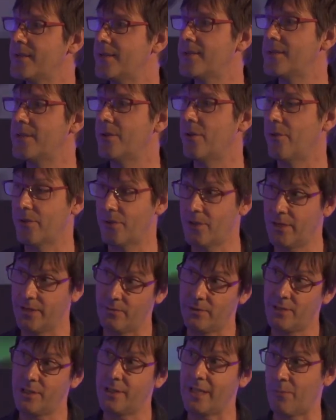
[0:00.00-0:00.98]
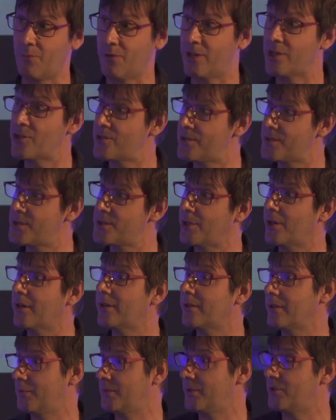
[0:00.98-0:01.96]
and so the collaboration
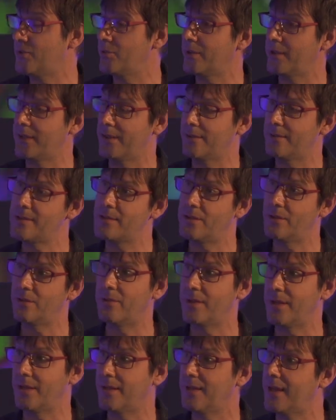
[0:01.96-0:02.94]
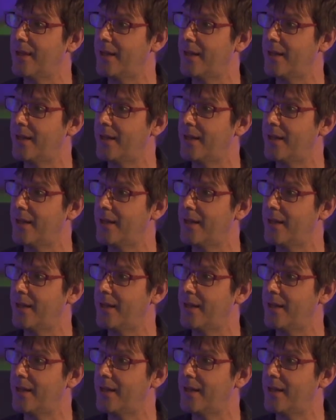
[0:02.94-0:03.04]
started between Sony